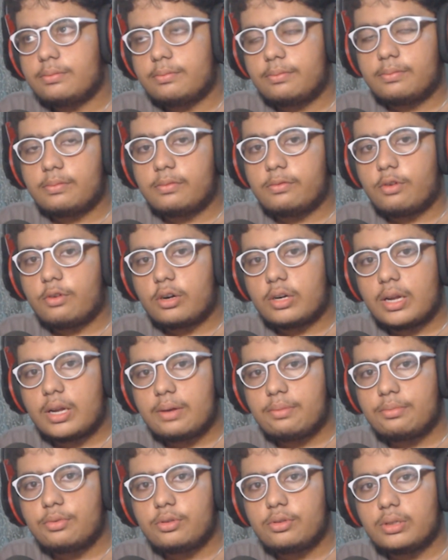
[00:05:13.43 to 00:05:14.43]
what I
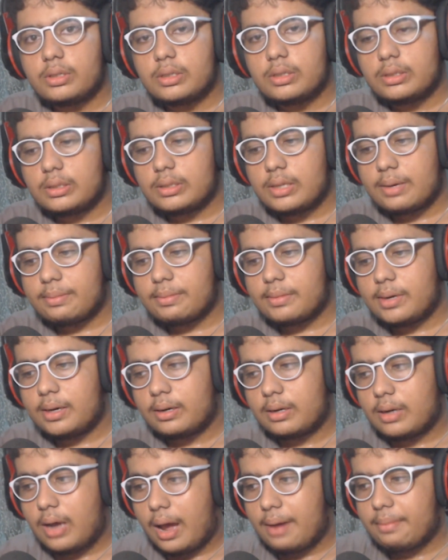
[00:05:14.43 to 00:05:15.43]
am doing is I
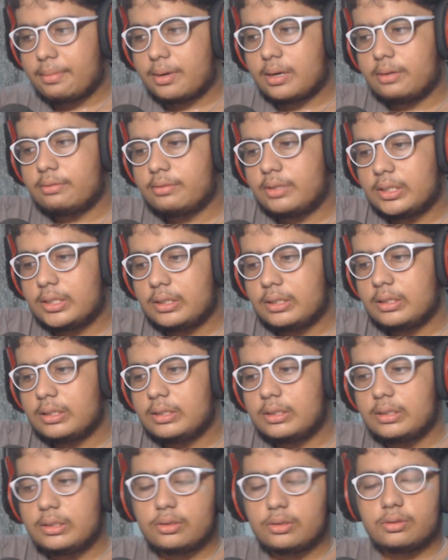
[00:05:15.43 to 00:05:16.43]
am converting
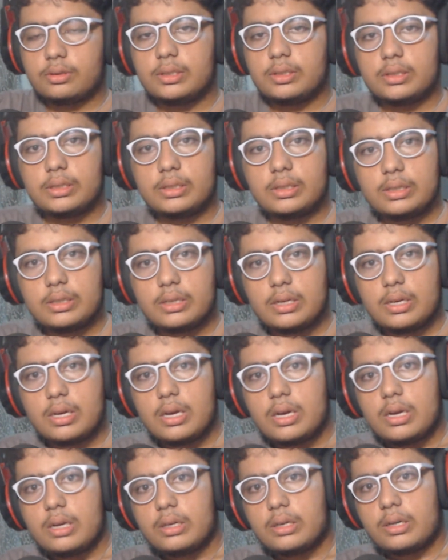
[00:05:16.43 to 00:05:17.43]
into Hindi.
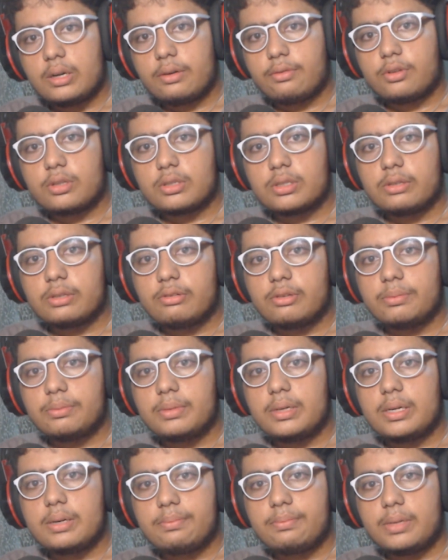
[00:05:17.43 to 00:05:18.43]
That was giving
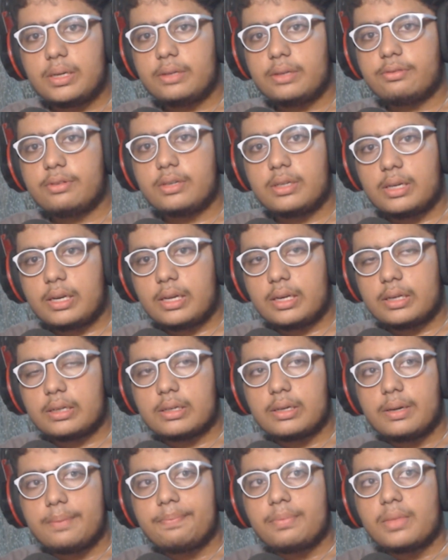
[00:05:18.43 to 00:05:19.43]
me a benefit,
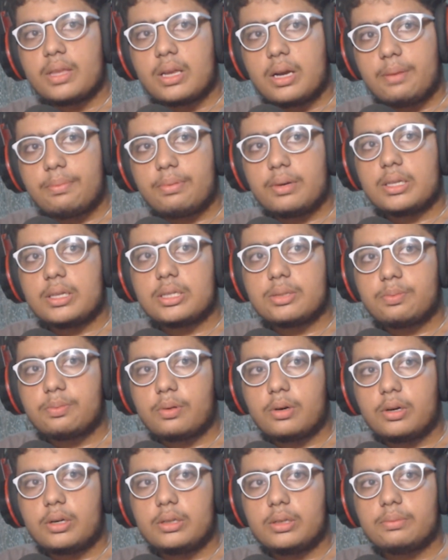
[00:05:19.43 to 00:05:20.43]
like a plus
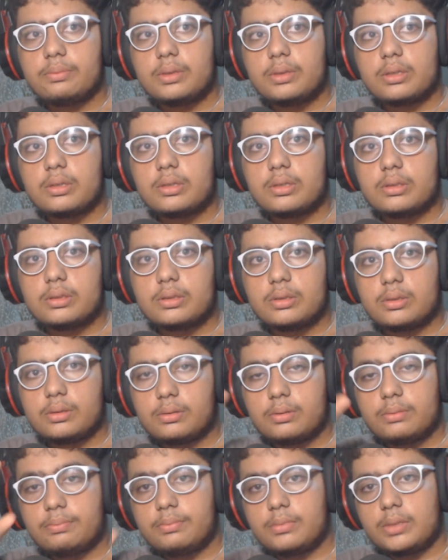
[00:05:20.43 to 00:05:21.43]
point, because
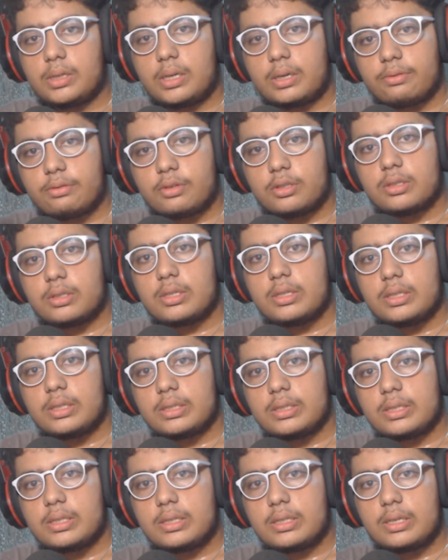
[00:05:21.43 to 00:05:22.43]
that was the
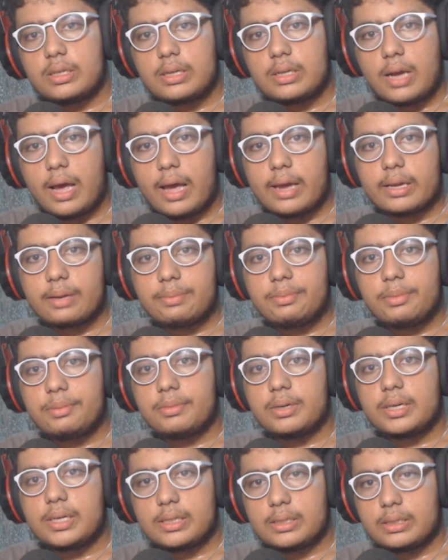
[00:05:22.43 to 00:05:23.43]
reason that I can
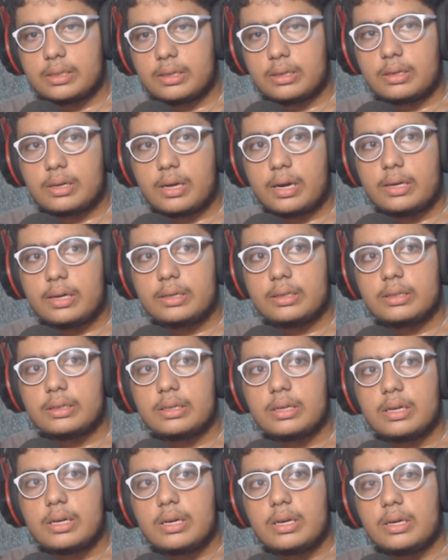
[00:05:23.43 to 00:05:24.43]
memorize it. And
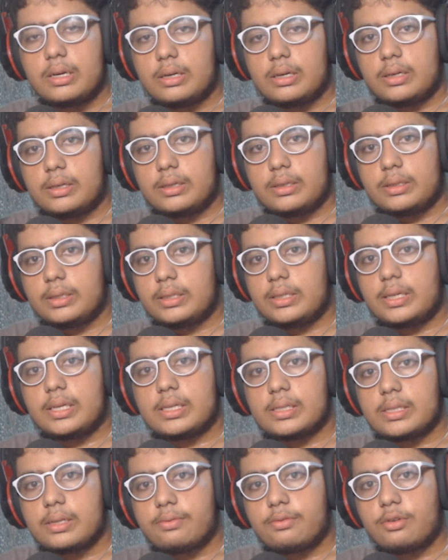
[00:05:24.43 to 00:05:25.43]
in
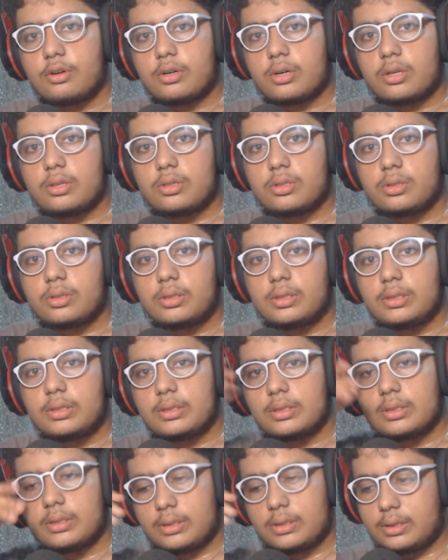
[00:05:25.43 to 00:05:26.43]
exam, what I used to do
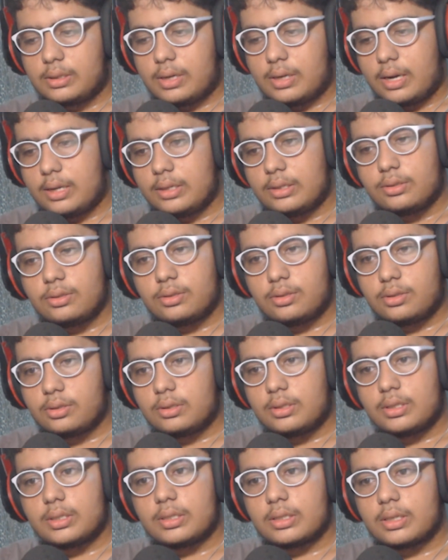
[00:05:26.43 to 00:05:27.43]
is I used to
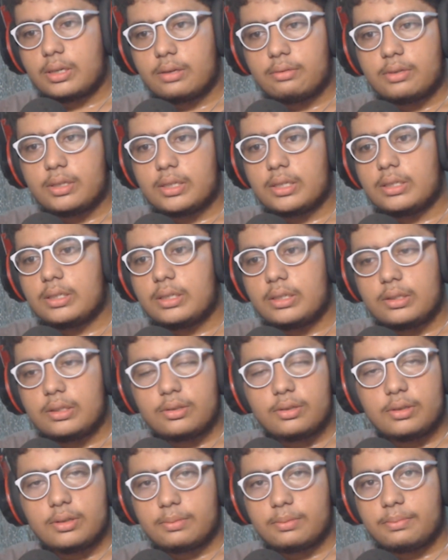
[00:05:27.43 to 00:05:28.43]
just convert it
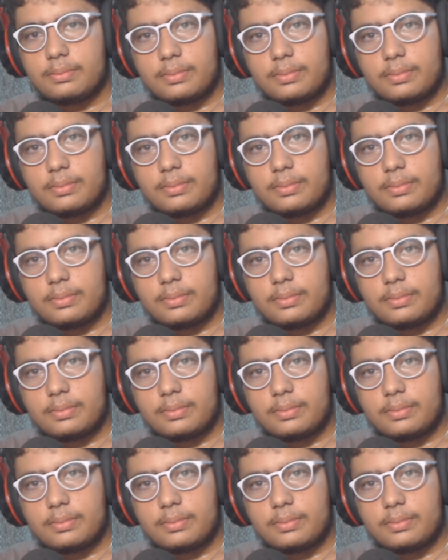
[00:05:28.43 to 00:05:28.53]
into